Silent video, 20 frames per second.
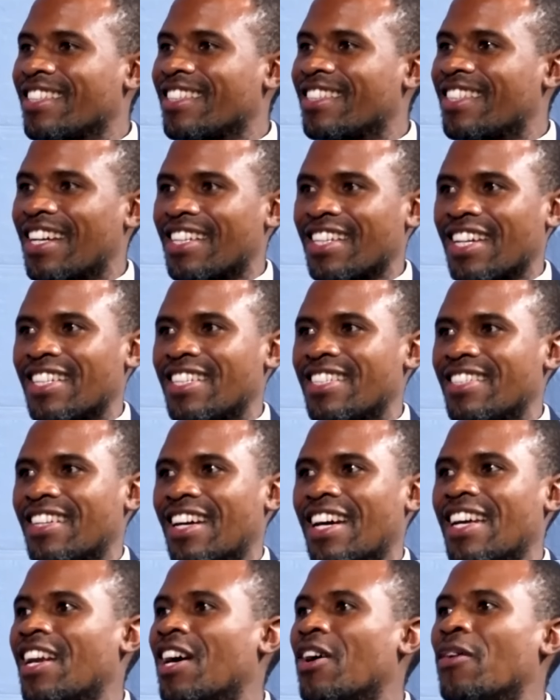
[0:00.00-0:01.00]
that had
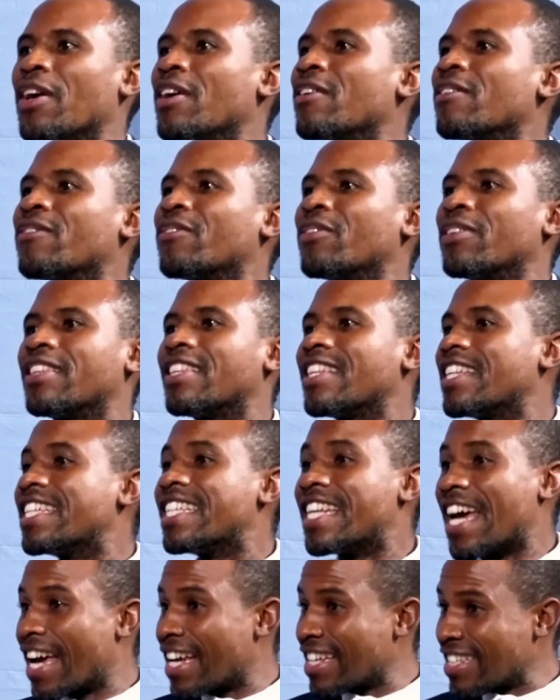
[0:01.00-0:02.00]
run away for 3
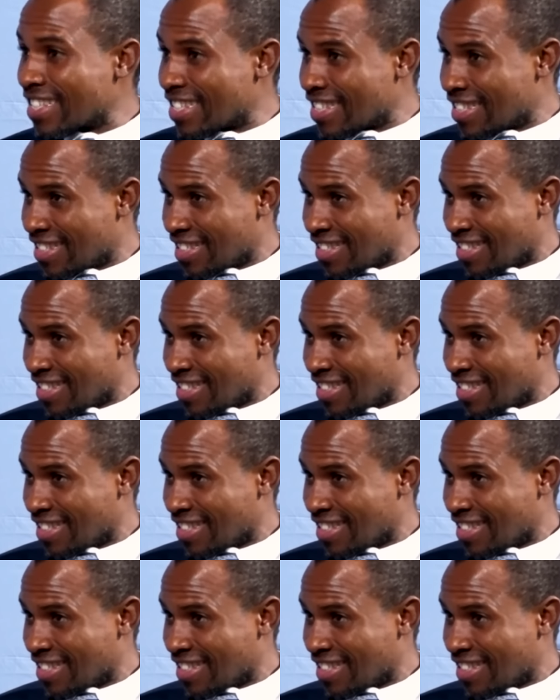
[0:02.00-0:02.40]
days,